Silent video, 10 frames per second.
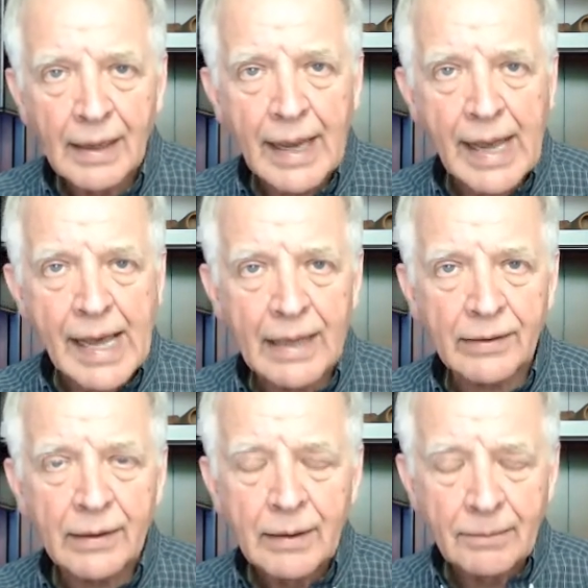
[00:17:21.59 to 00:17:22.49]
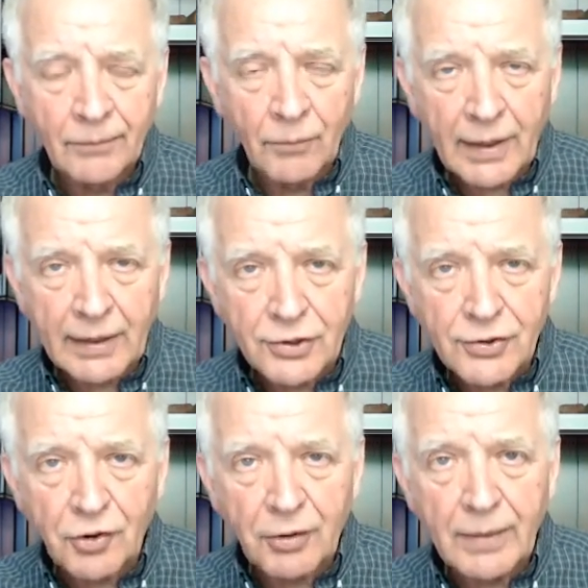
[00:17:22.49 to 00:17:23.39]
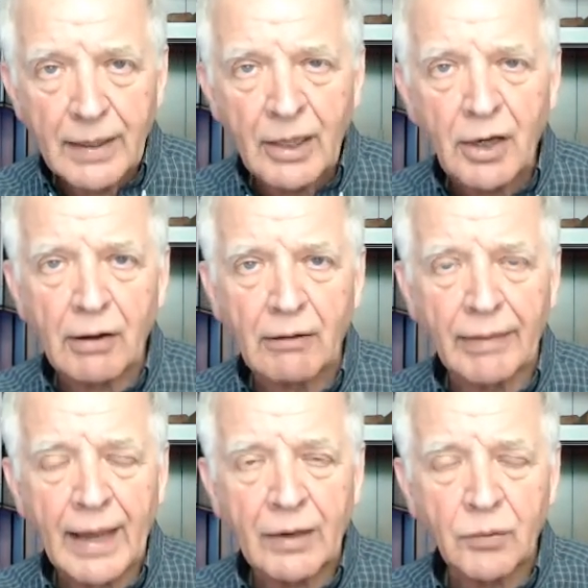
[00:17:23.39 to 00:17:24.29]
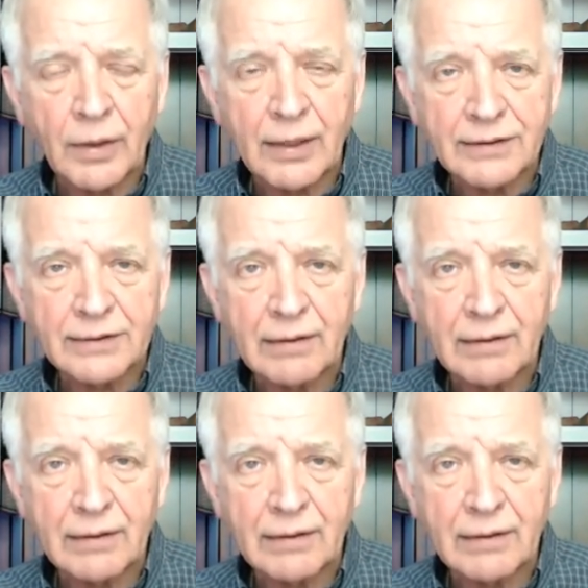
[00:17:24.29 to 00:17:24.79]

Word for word: And what he showed me in all that was